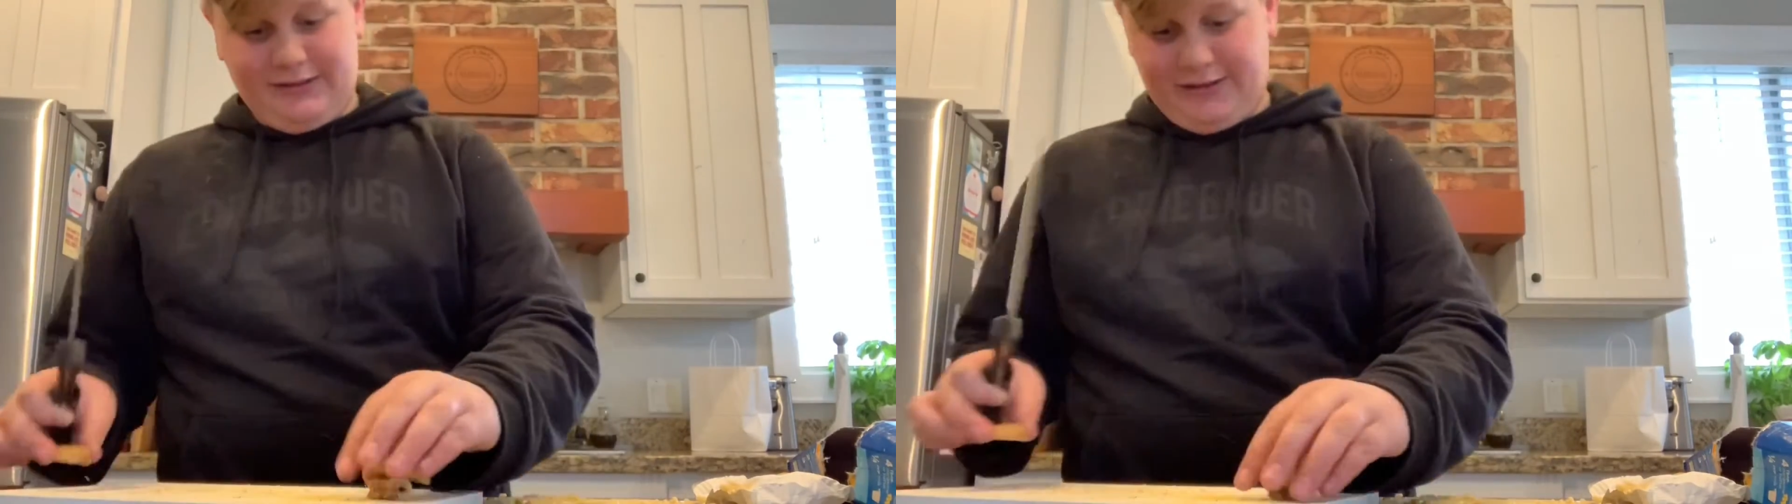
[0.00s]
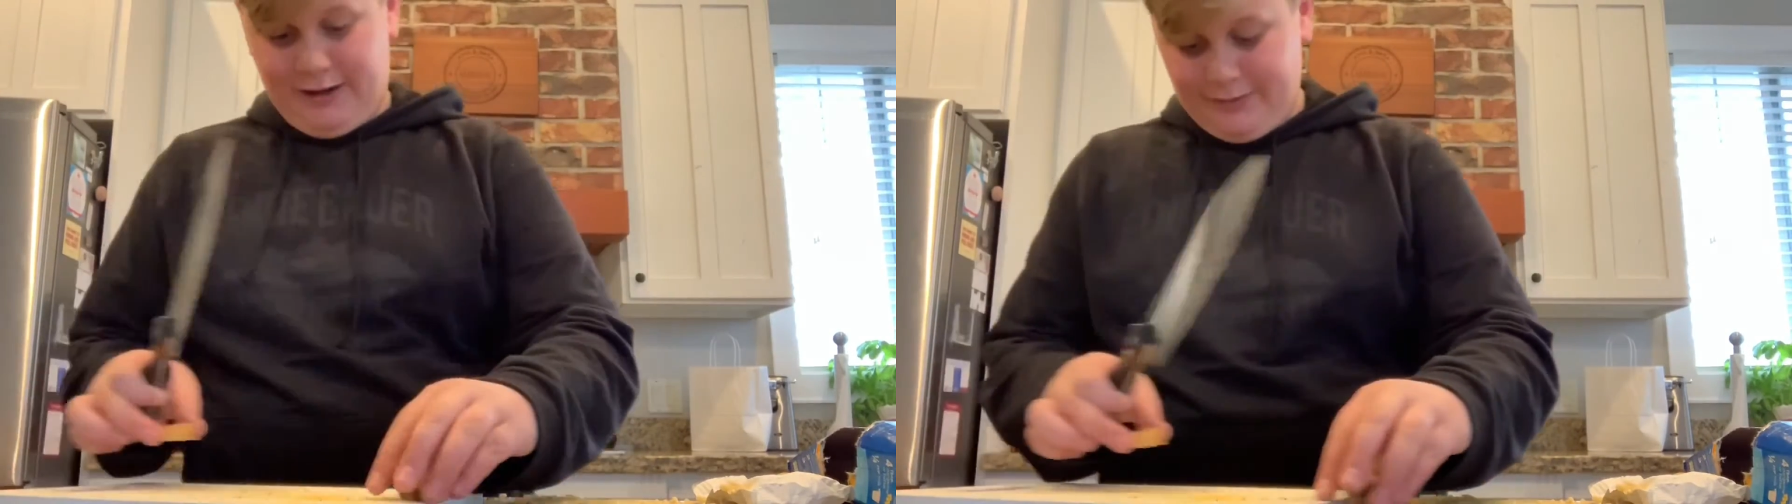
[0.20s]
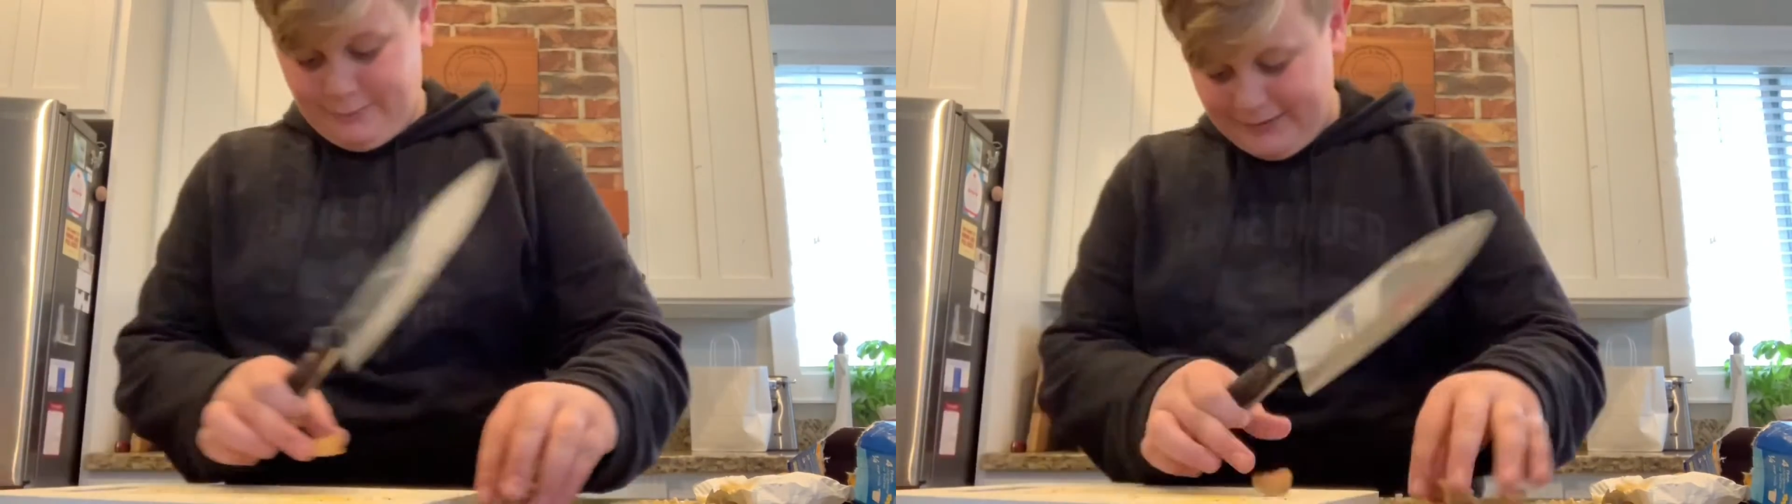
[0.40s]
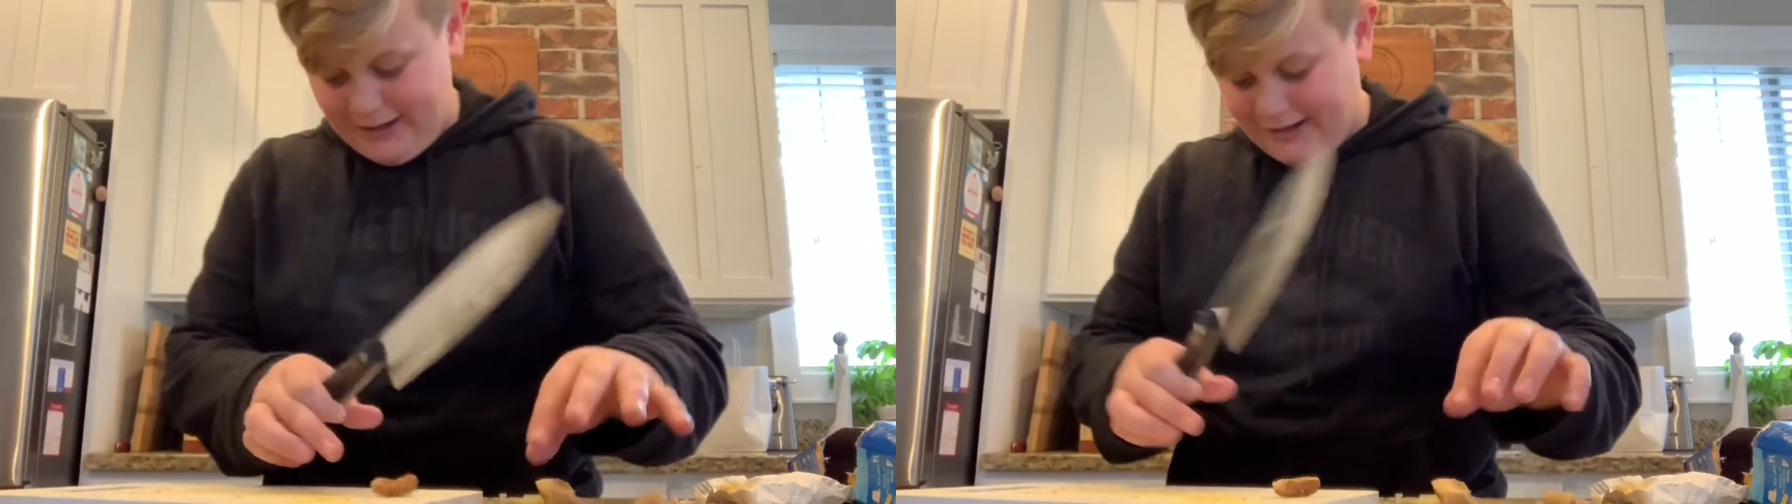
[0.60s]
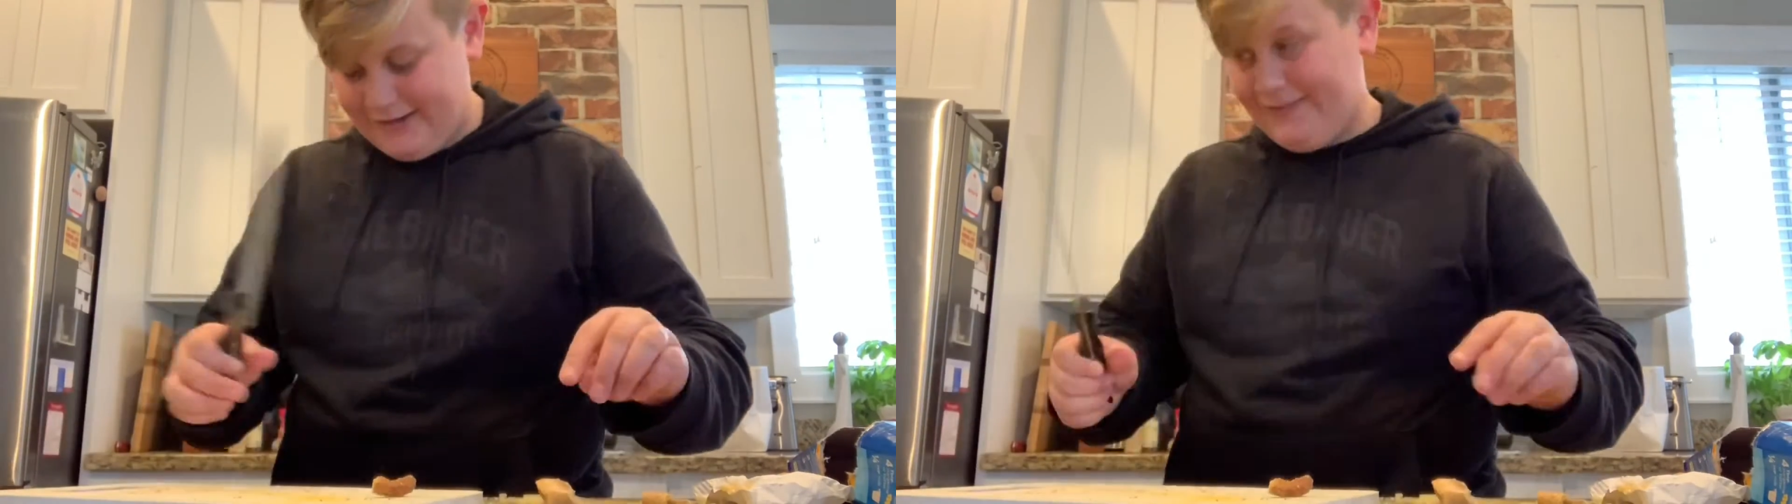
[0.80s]
so now that we
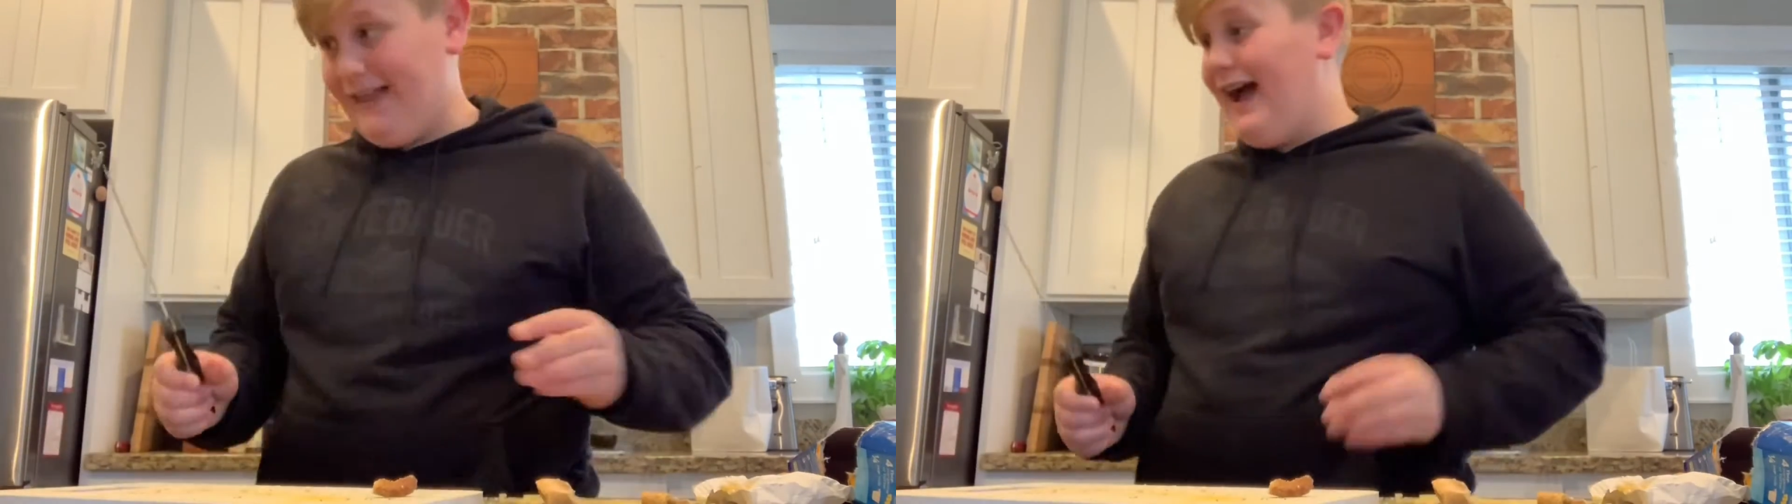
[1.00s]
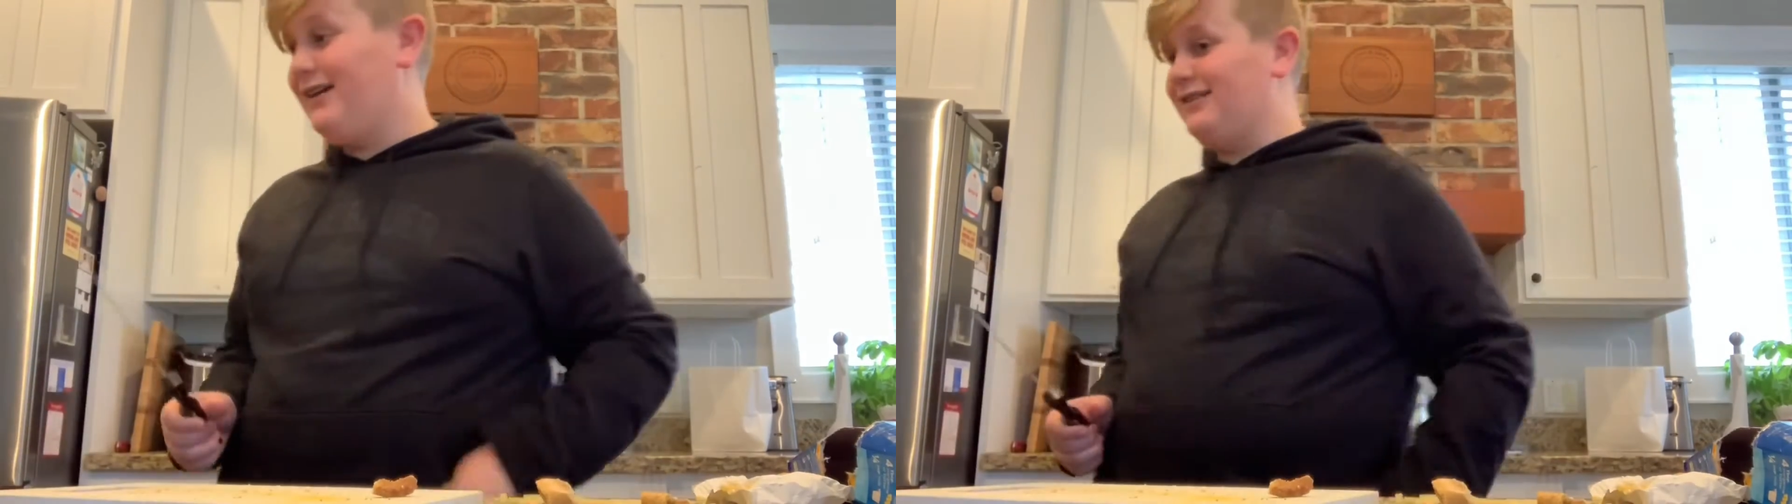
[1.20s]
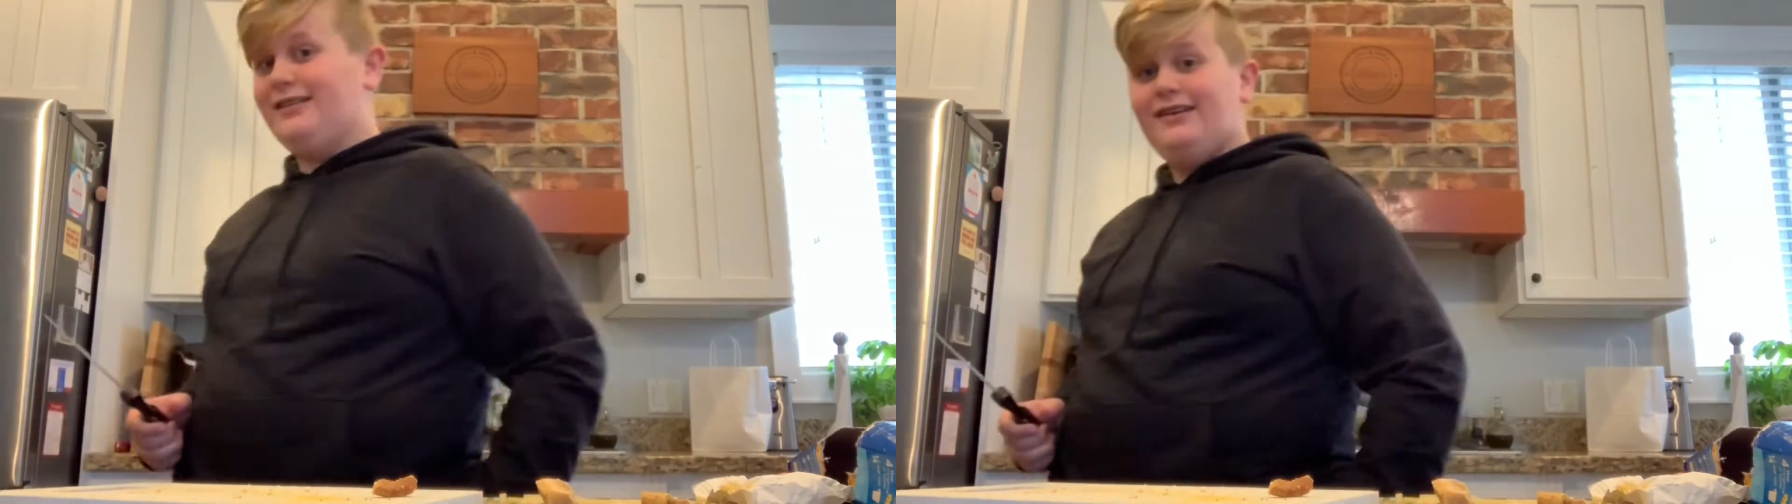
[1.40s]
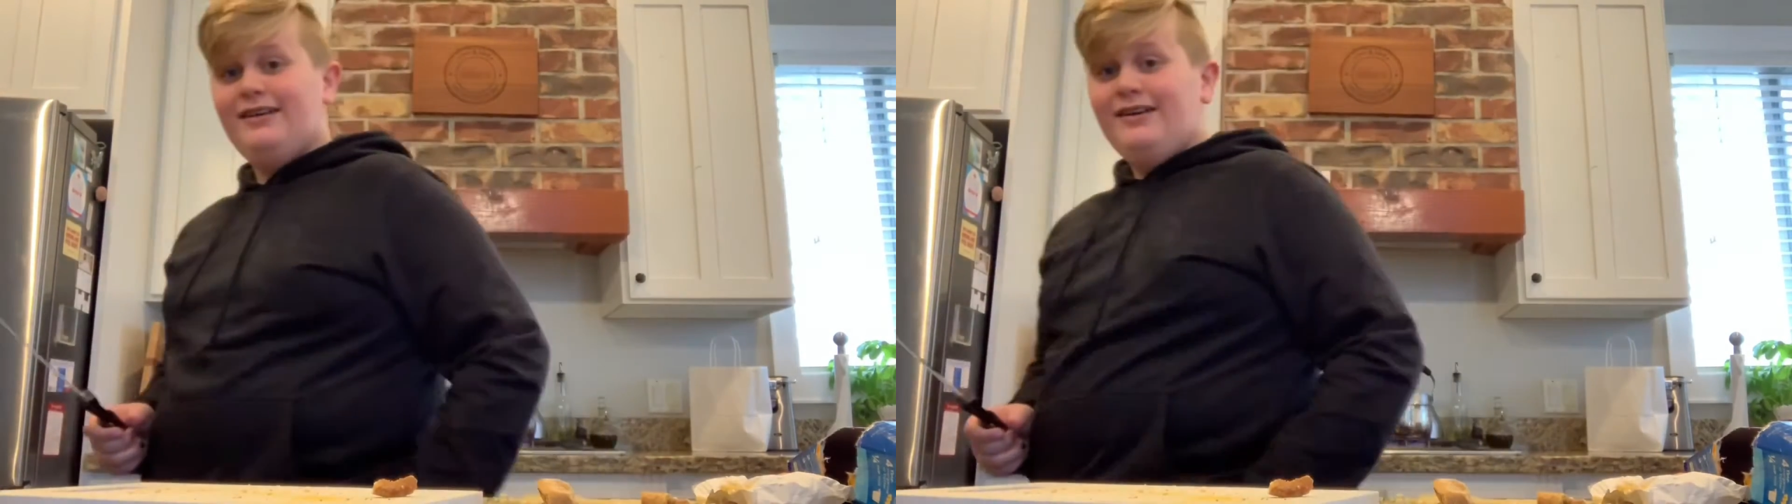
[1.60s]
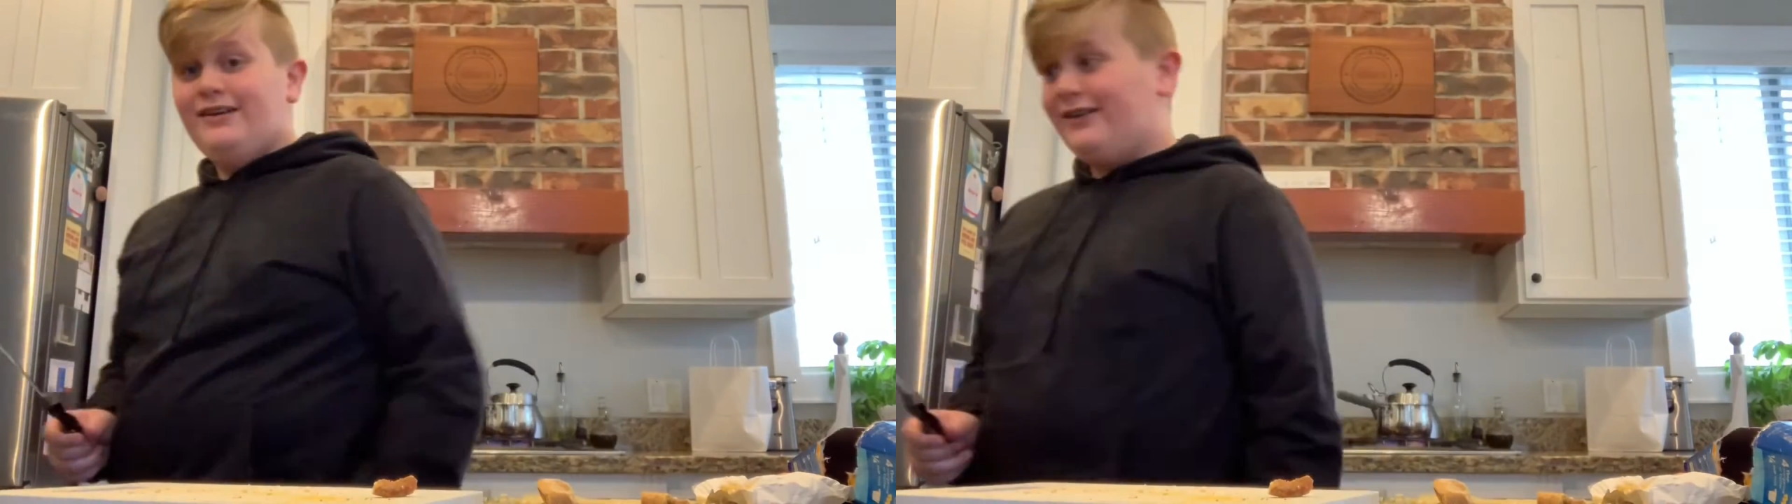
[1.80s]
got that
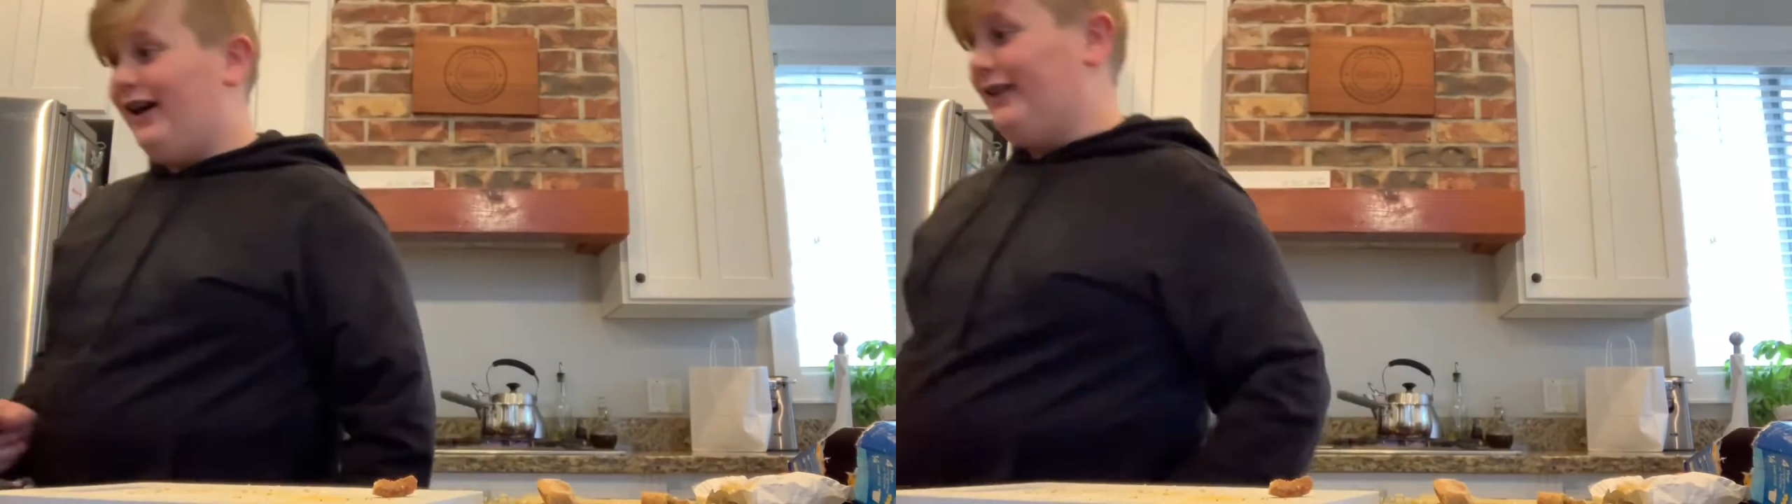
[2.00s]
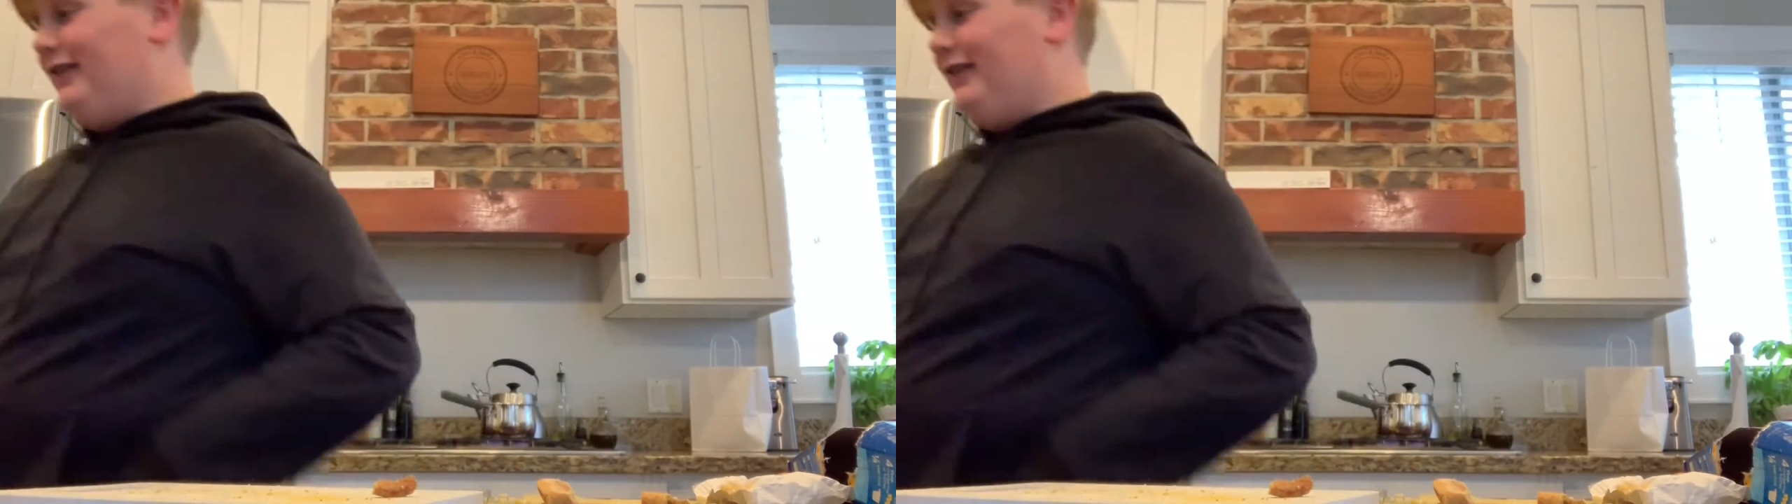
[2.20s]
cut